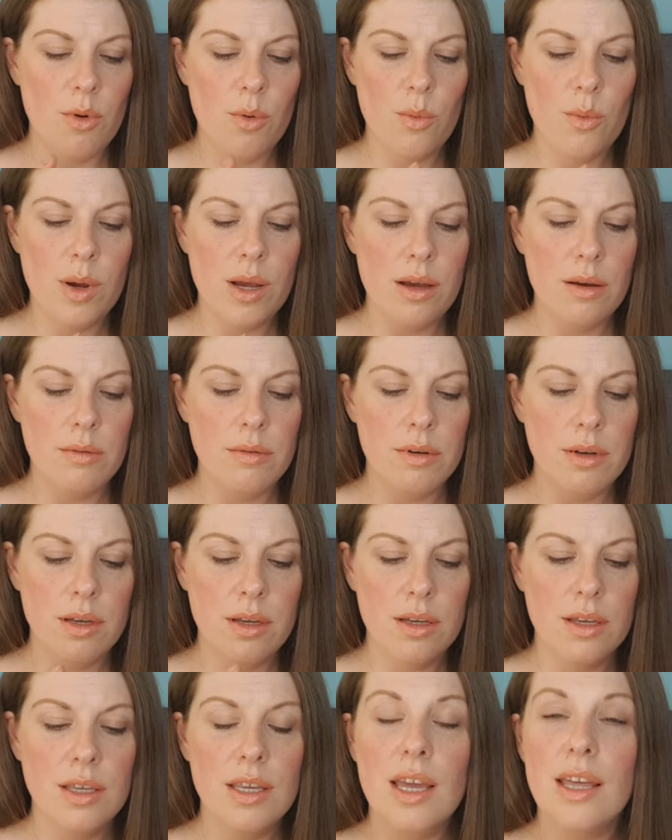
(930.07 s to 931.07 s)
Wow.
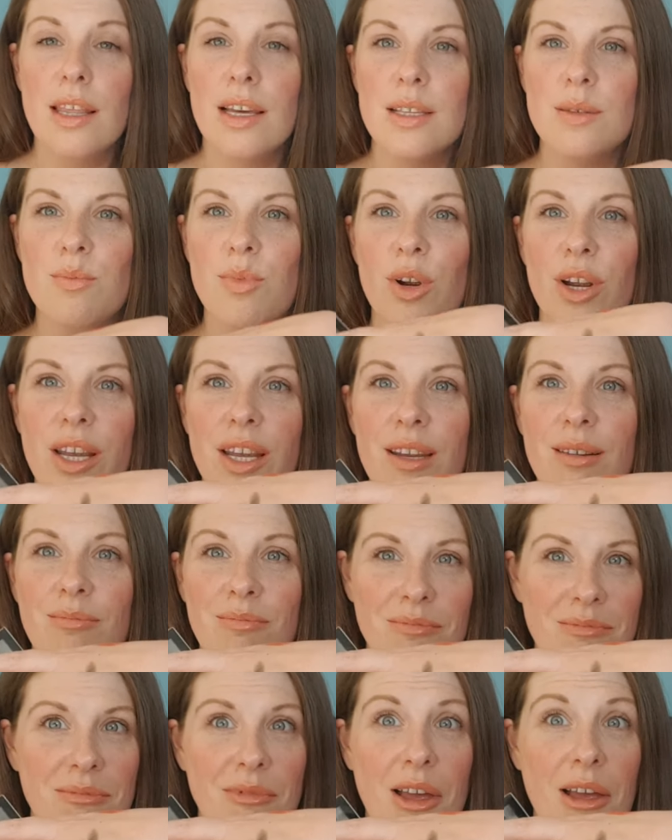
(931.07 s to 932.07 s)
Yeah, that's pretty
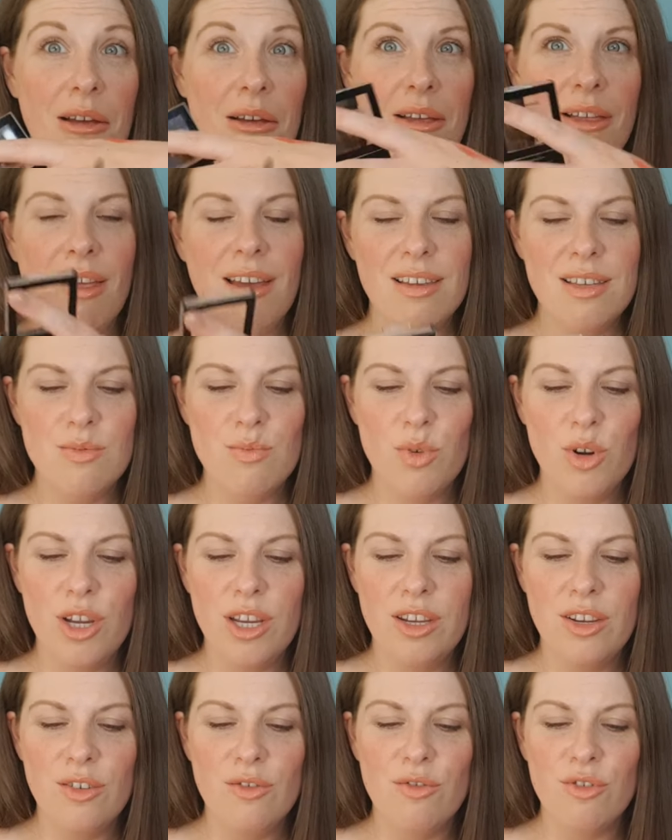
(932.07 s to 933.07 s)

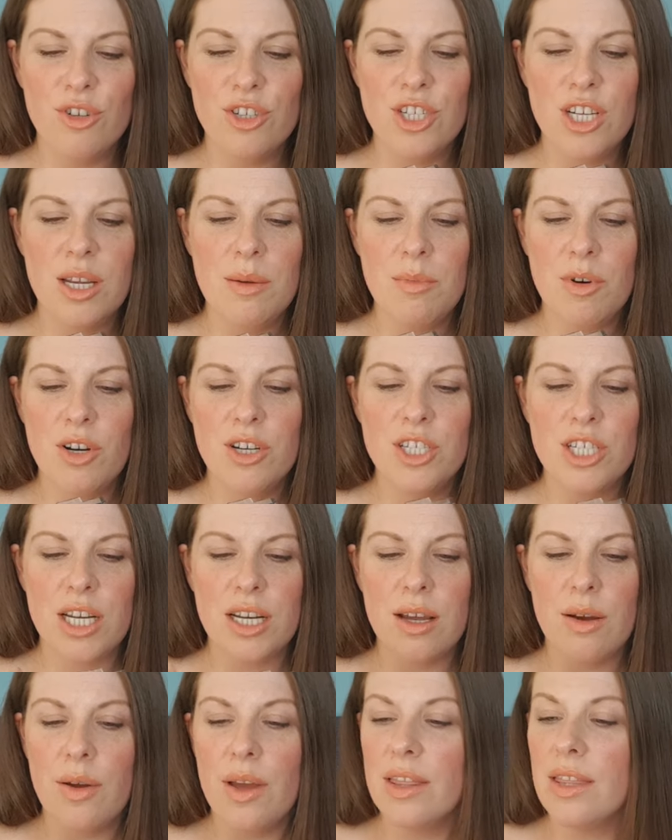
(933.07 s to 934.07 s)
good for a cheap
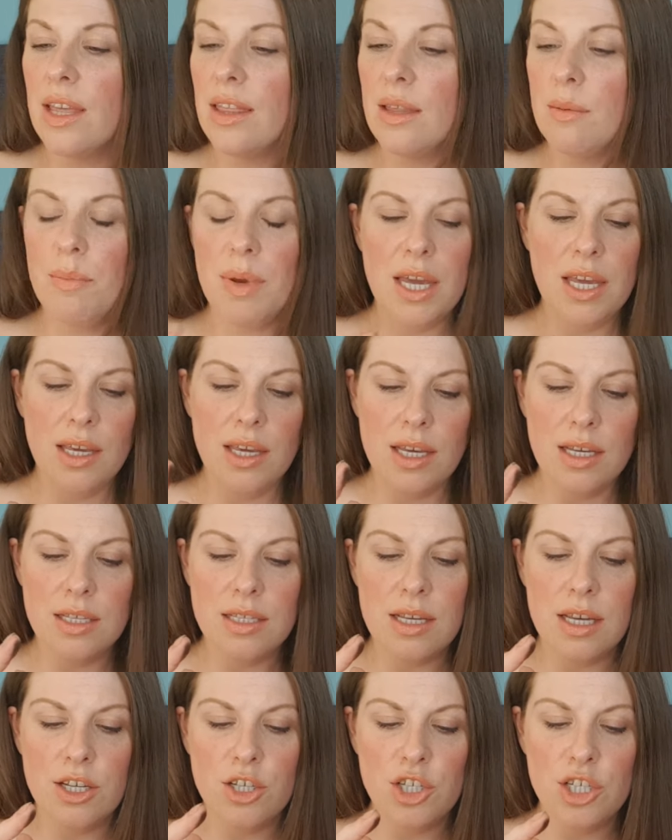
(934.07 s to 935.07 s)
eyeshadow. And then the pink
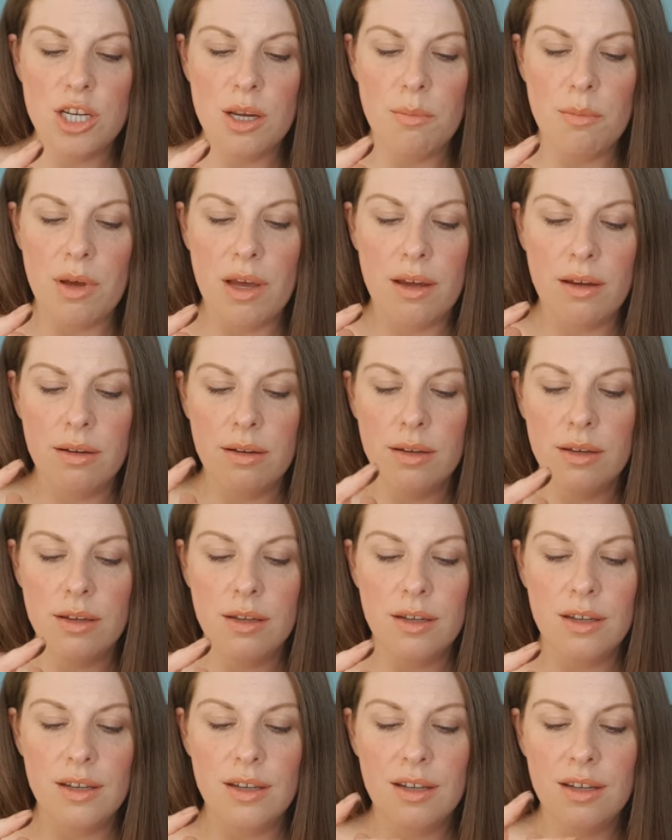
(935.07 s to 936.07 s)
is a shimmer.
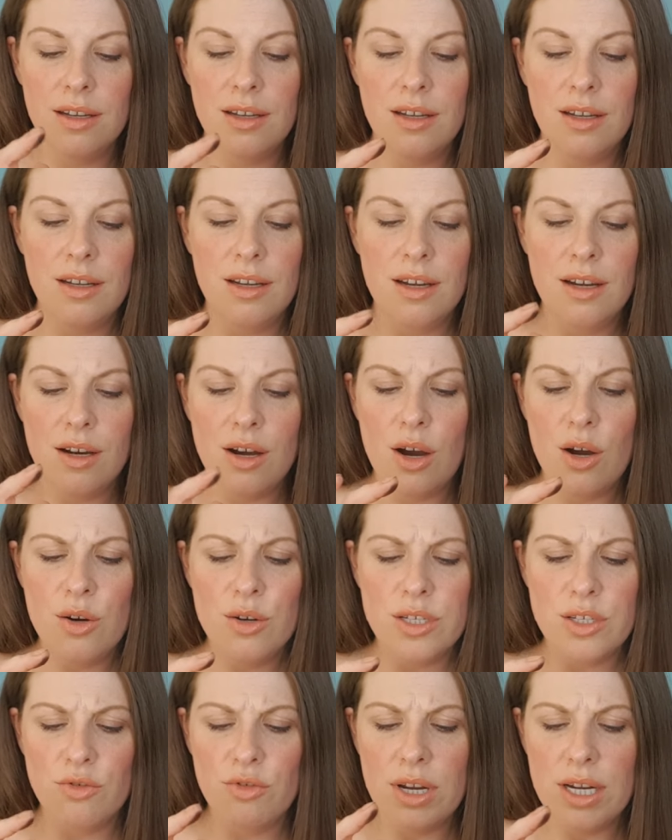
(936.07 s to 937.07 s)
Oh,
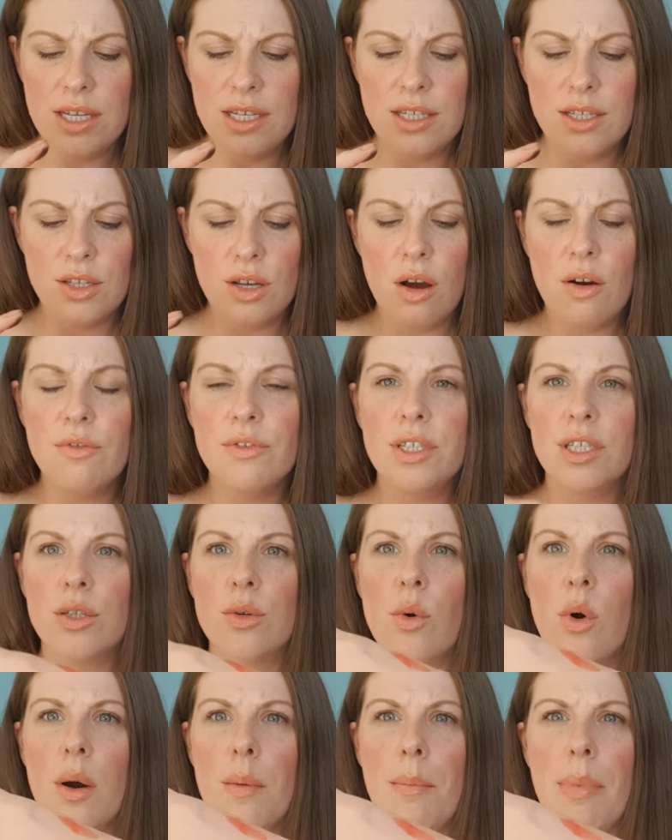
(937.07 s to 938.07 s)
it's really soft. It's
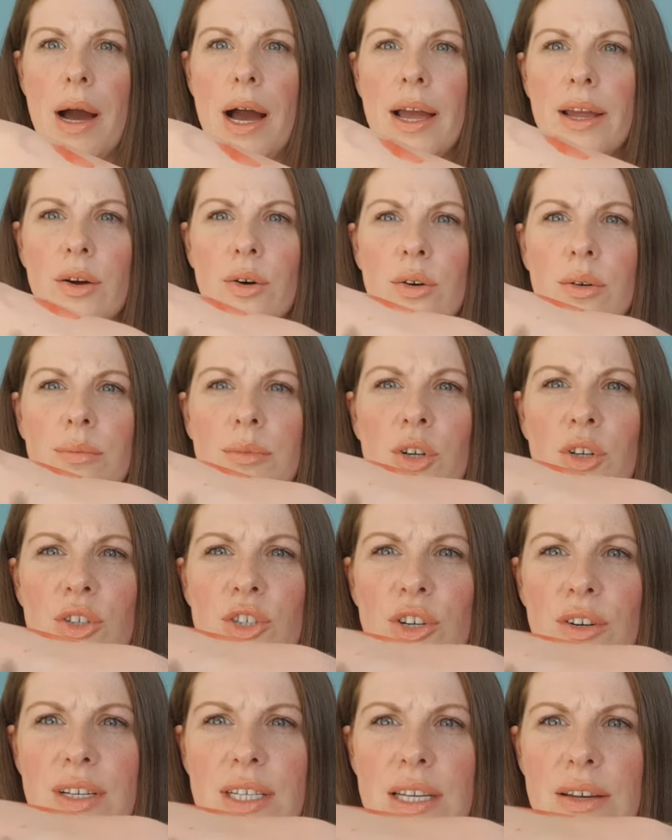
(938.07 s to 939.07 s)
quite pale. I'm not
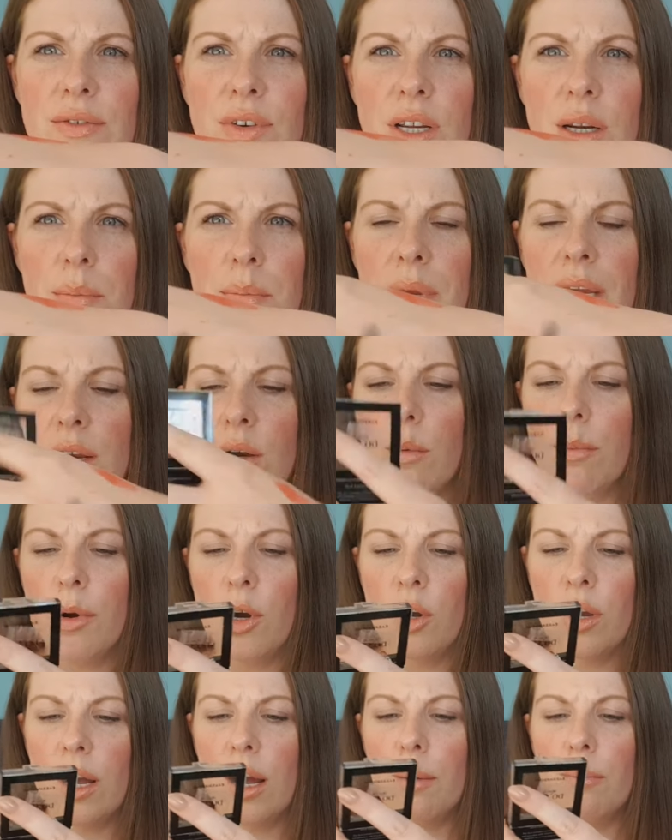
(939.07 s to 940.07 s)
sure it's even going to pick up
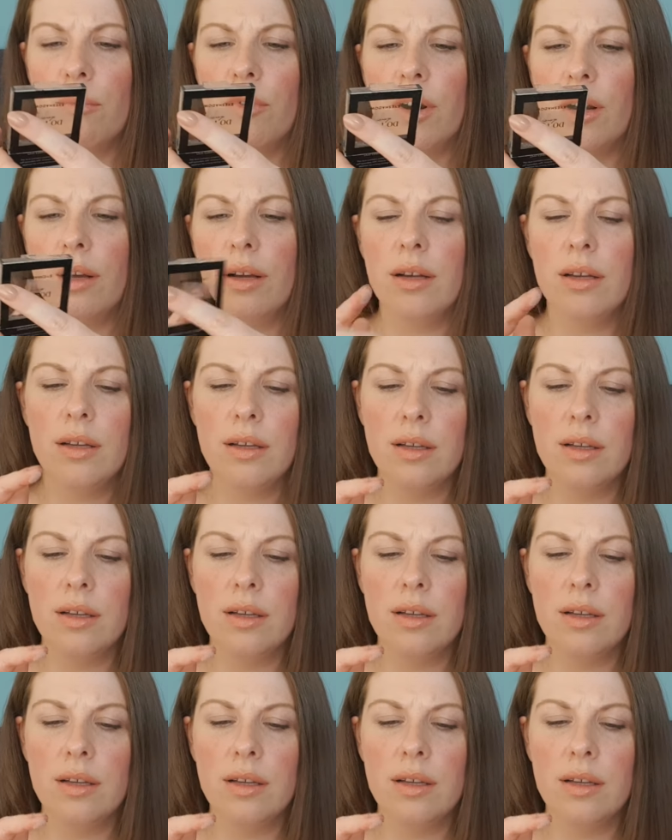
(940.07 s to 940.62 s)
on camera.